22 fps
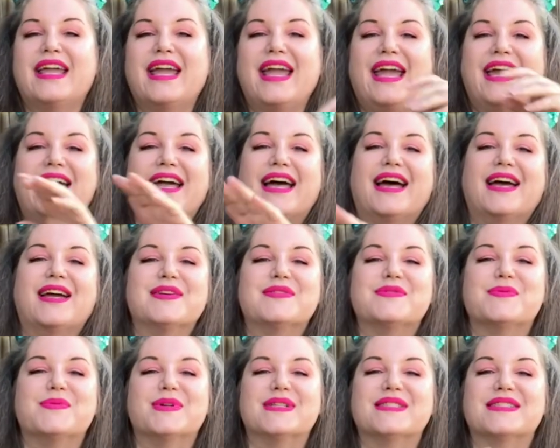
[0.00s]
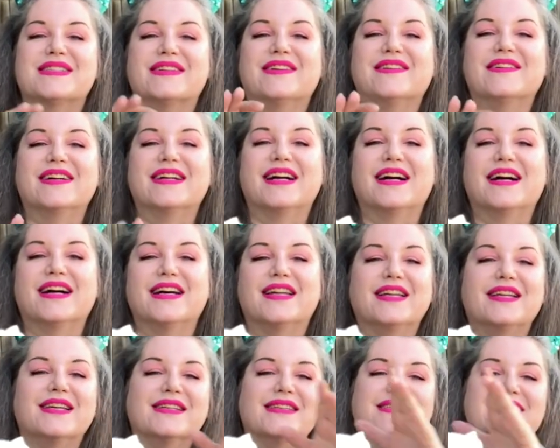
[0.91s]
Hey guys, what's going on?
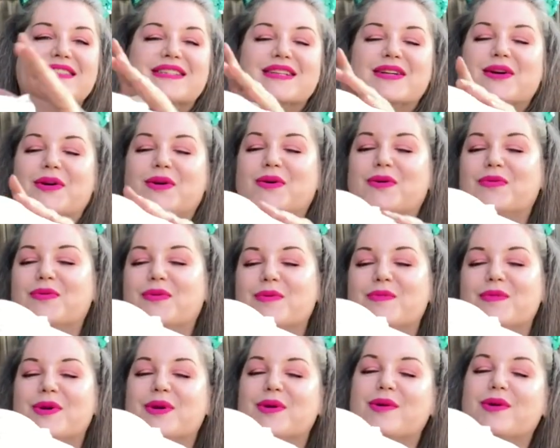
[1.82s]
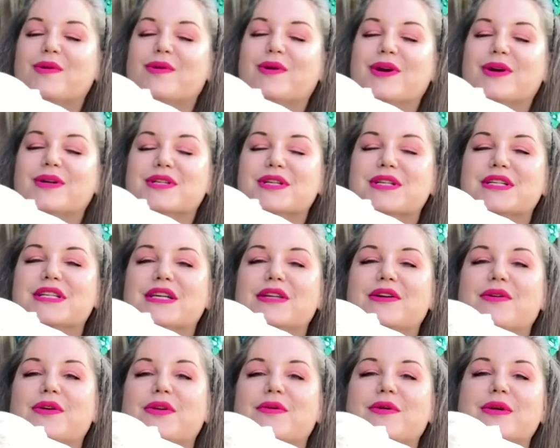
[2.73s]
It's Nicole from Dogo
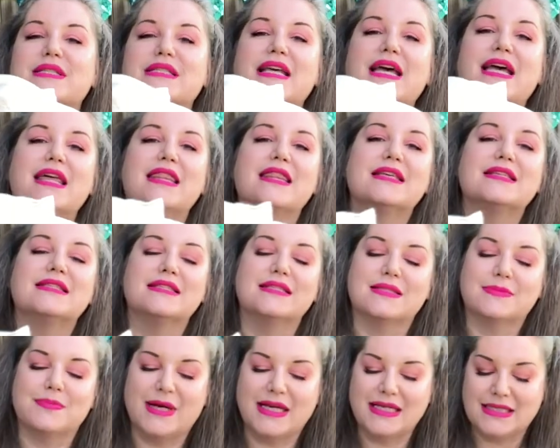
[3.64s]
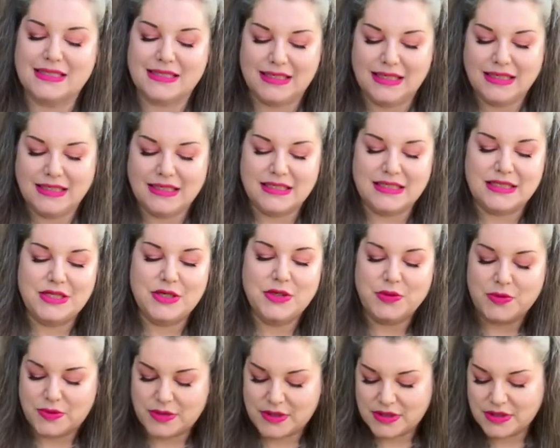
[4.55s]
Argentino USA. This is my stud
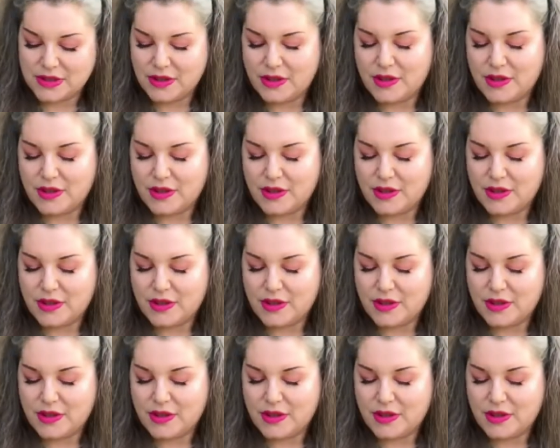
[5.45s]
Zeus.